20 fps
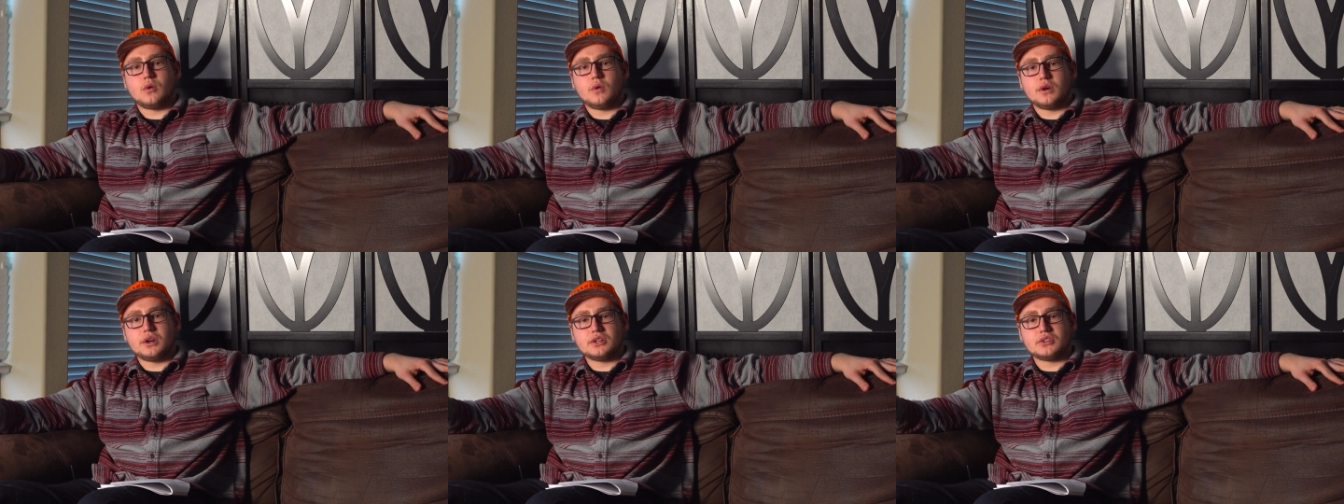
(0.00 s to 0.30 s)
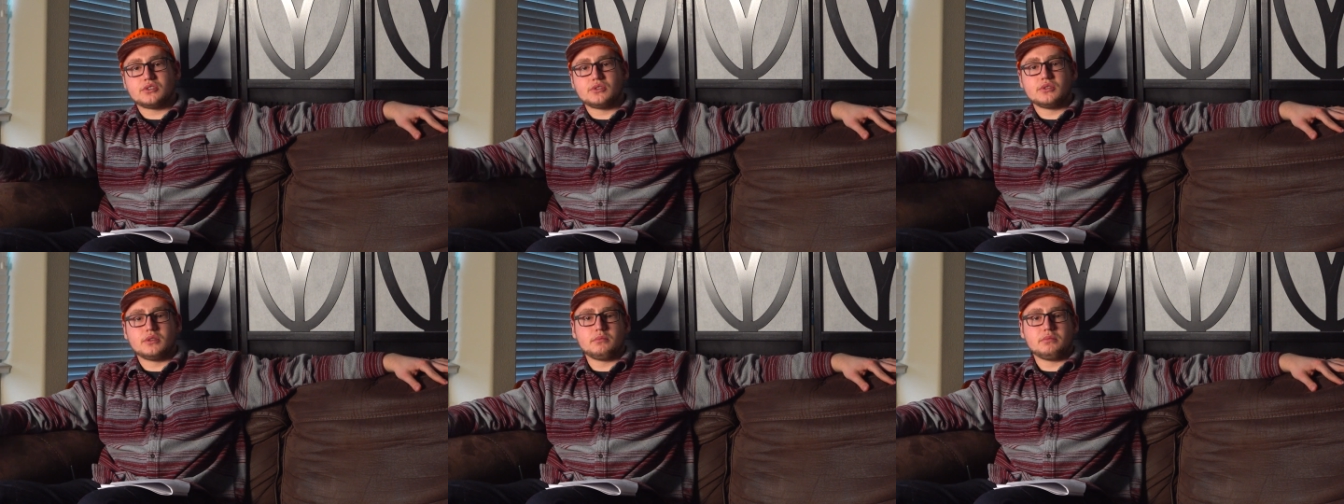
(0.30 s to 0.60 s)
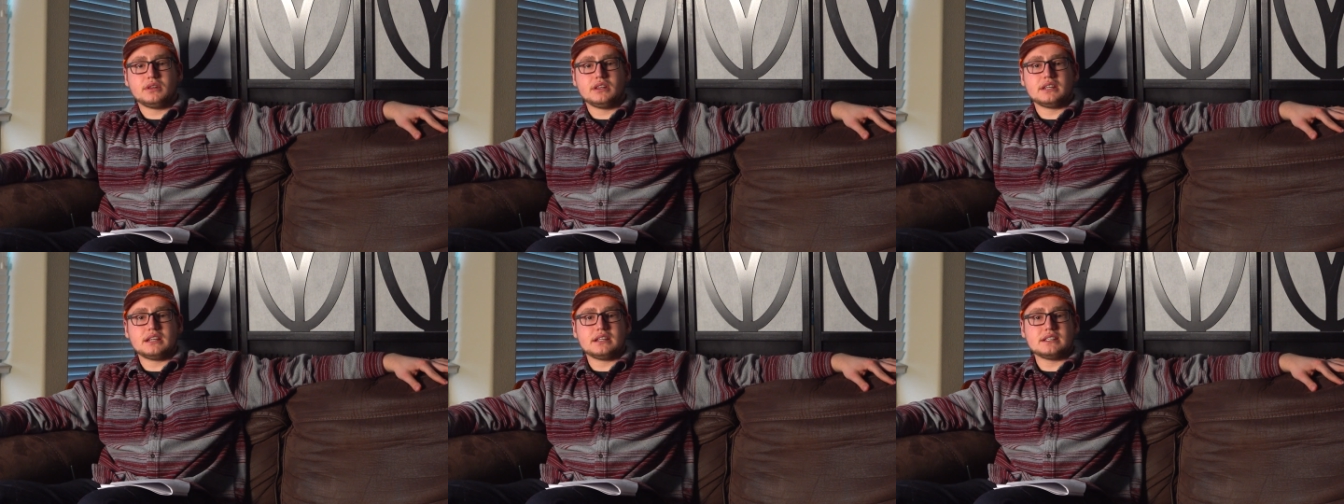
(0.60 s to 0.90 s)
according to
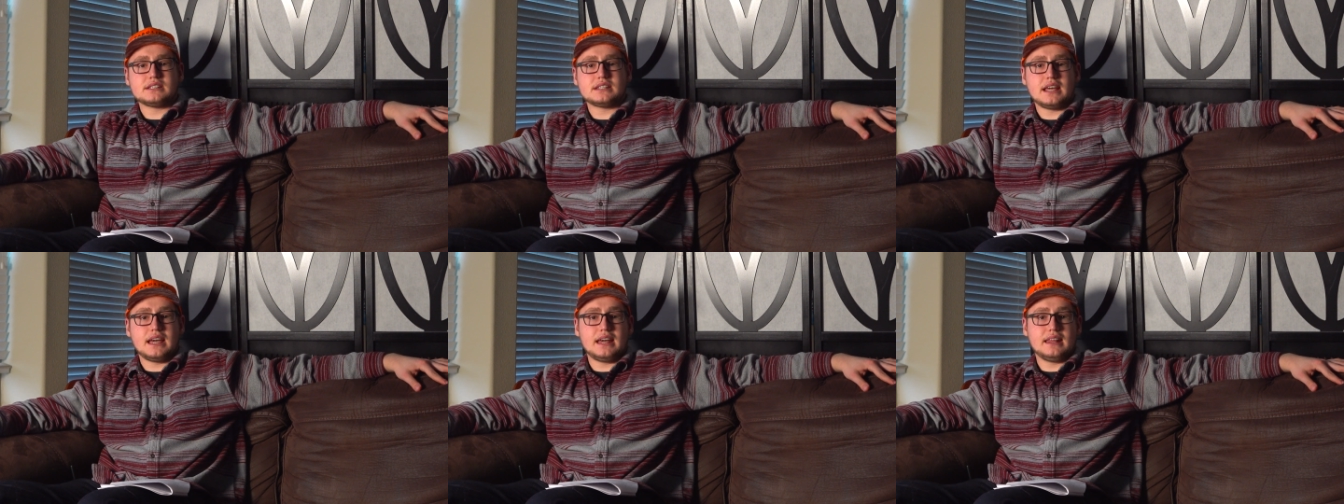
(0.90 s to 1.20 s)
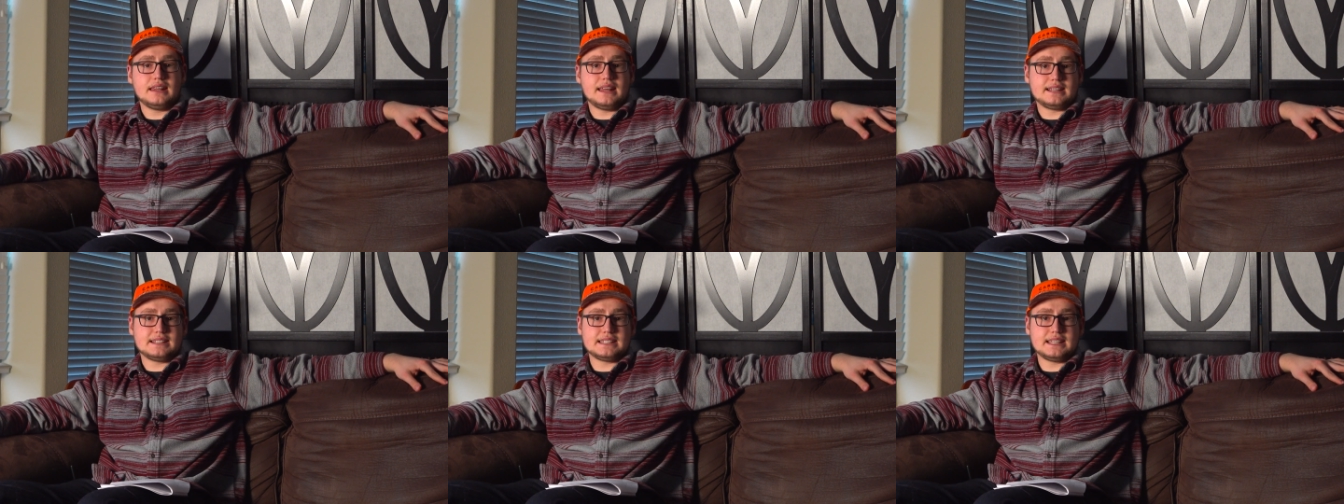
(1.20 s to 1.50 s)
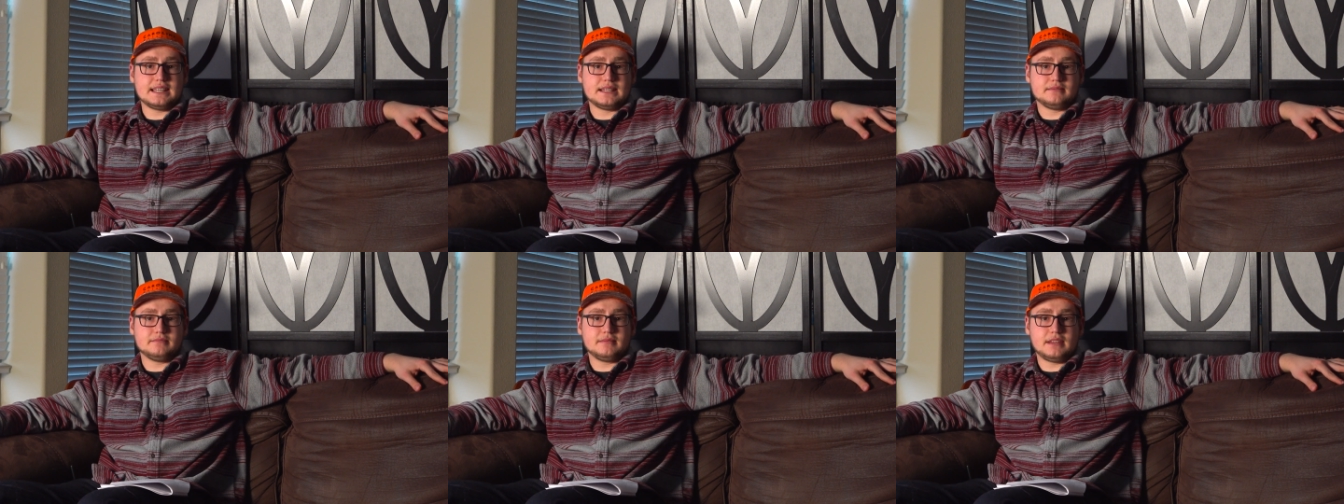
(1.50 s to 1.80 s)
the police. And
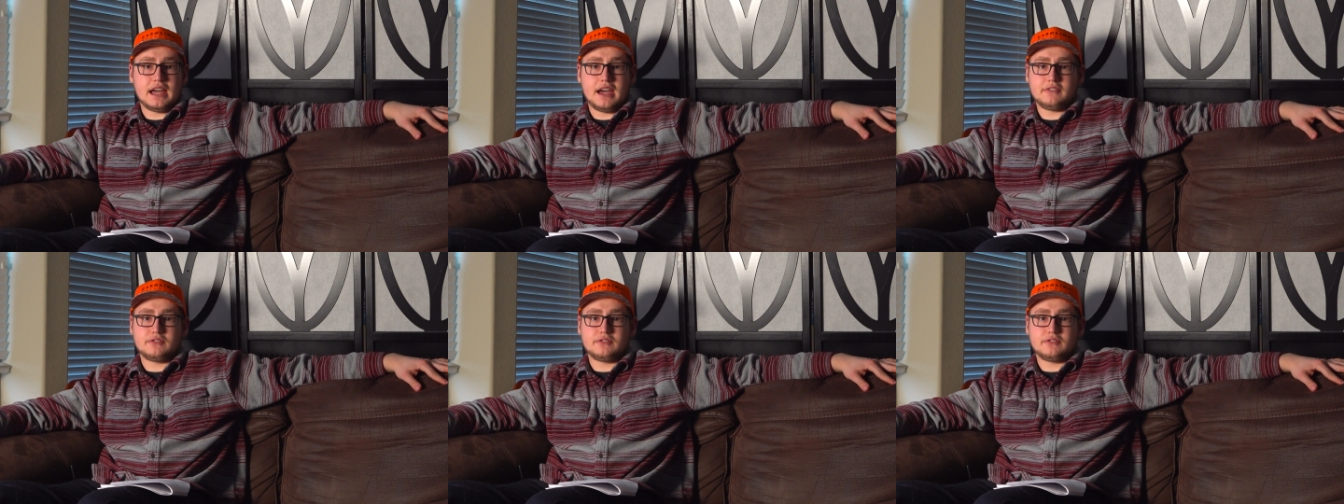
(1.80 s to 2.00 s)
that's it.